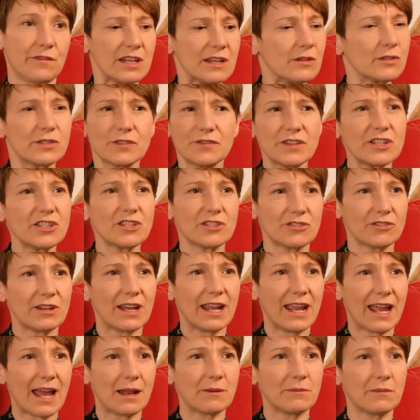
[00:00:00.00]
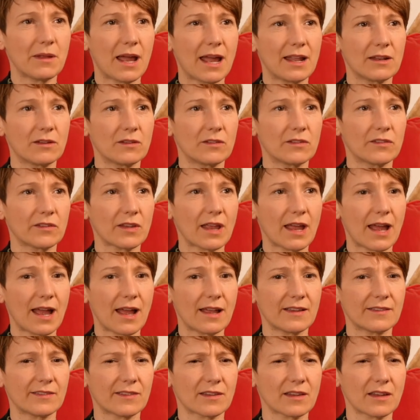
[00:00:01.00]
He was a visionary and, and
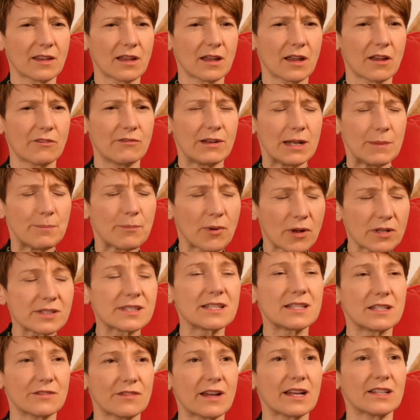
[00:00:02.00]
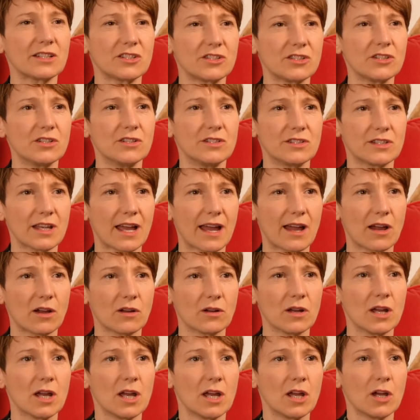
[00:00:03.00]
has a really positive attitude to how